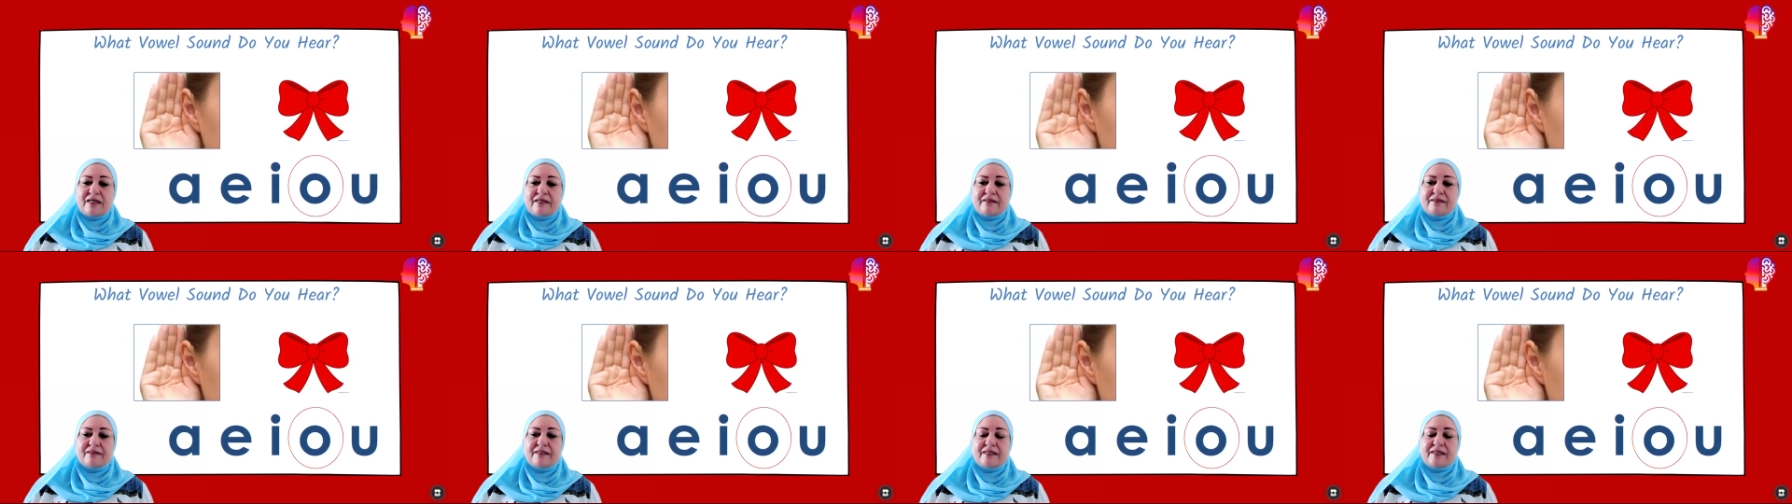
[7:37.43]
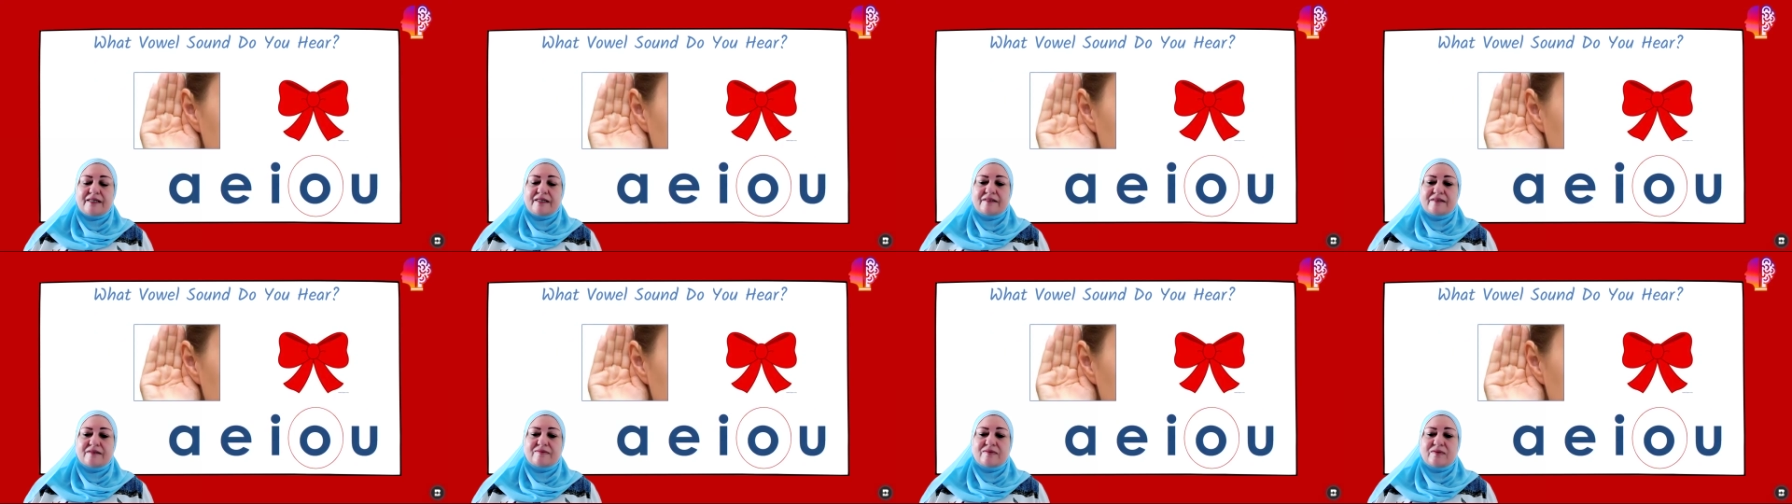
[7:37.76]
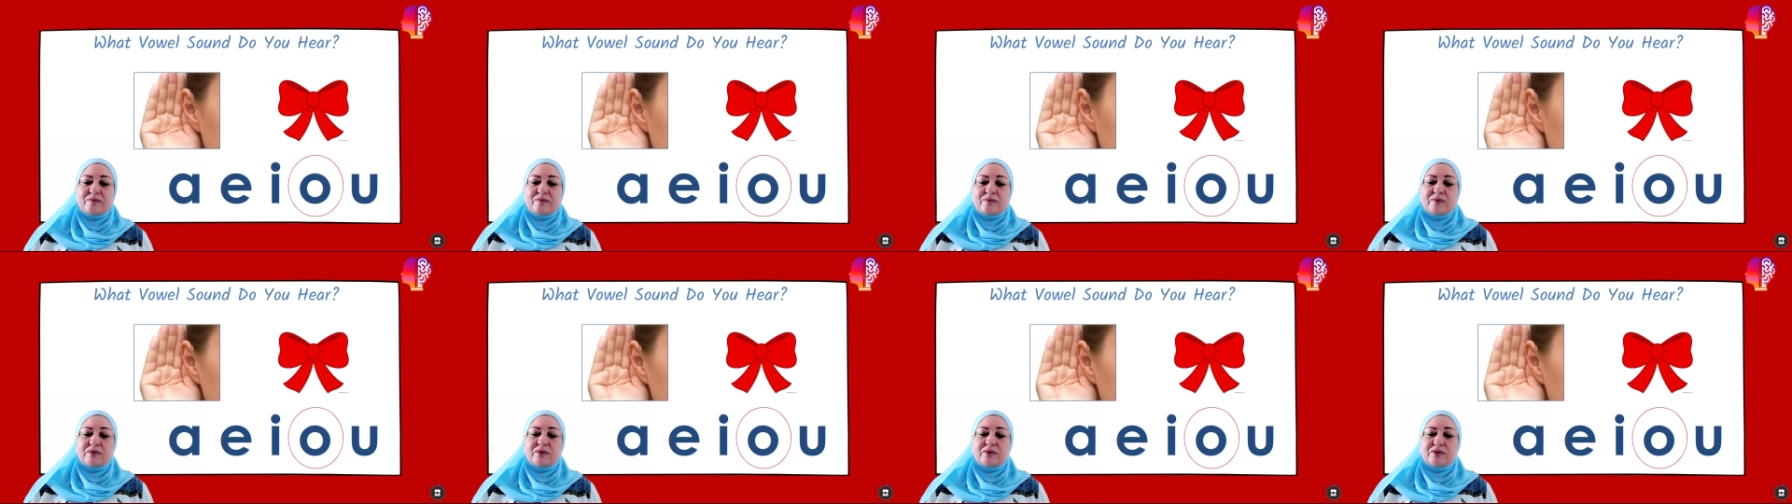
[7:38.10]
at the end of
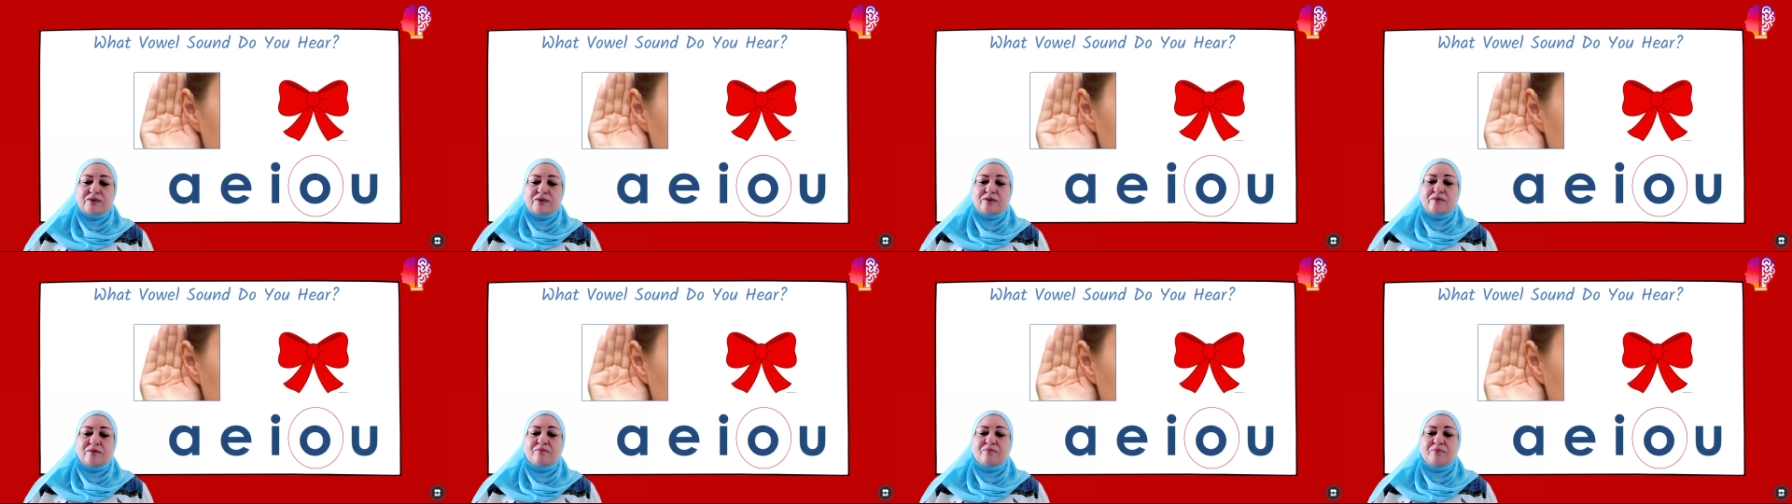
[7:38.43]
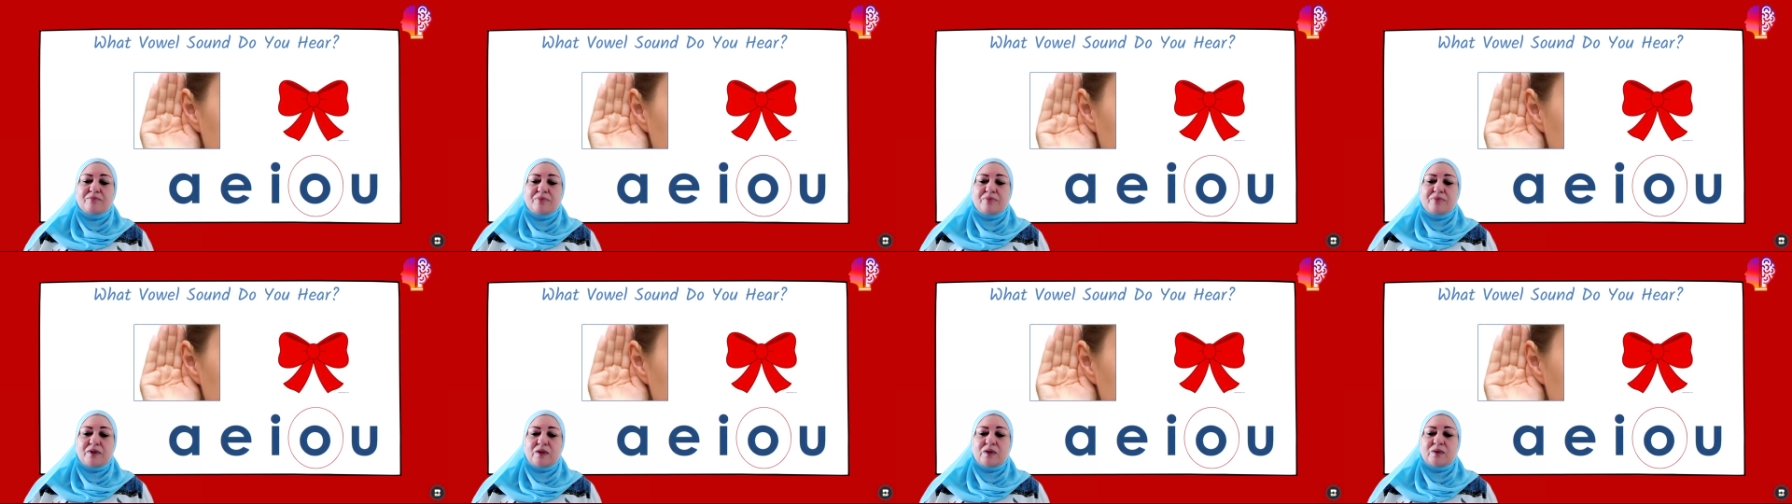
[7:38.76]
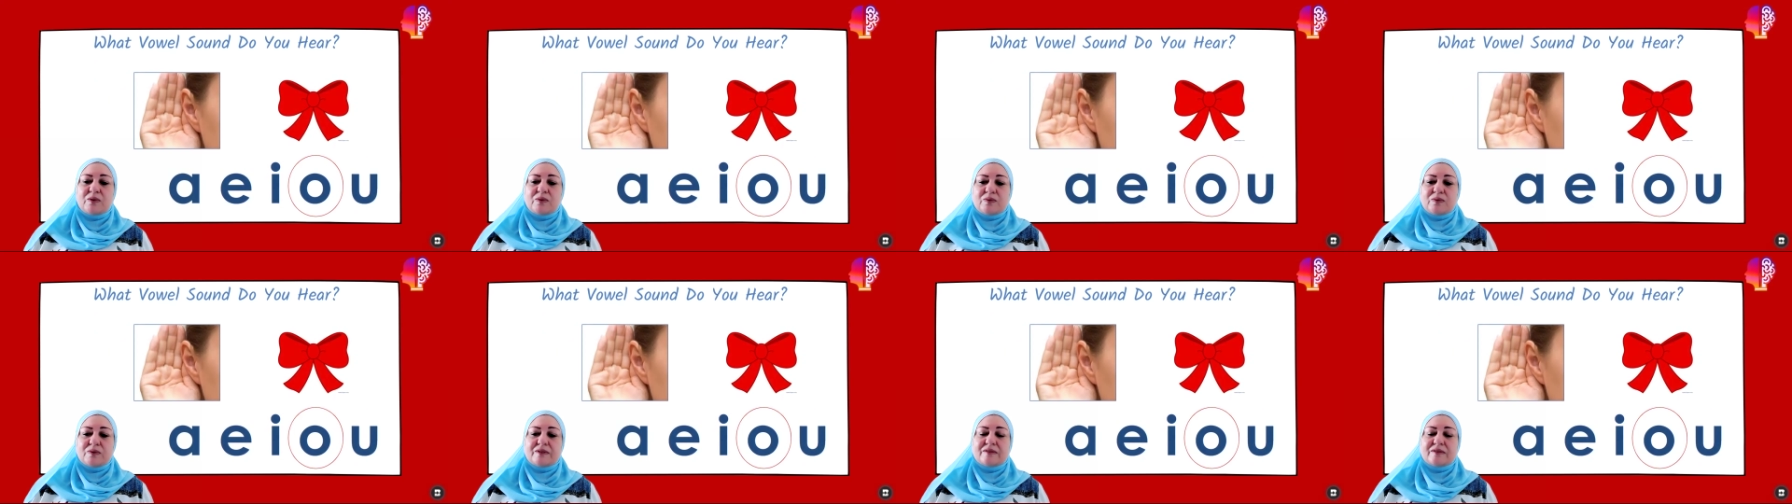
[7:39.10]
the word
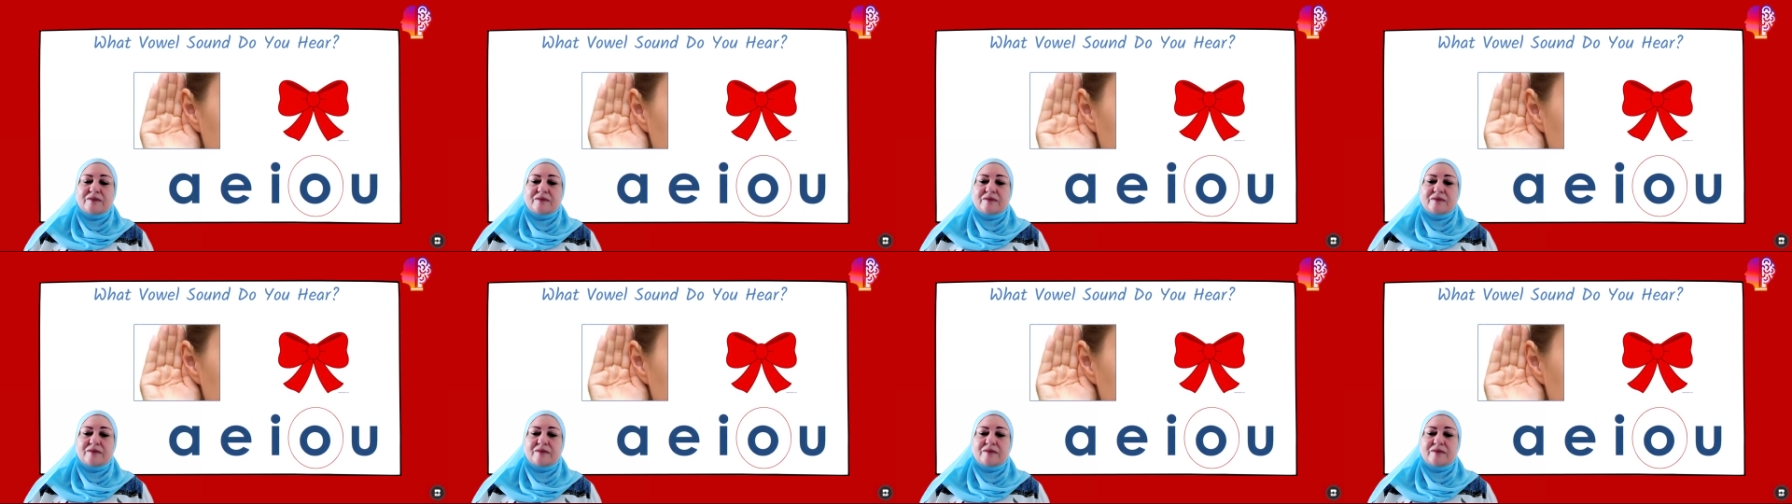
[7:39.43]
bow.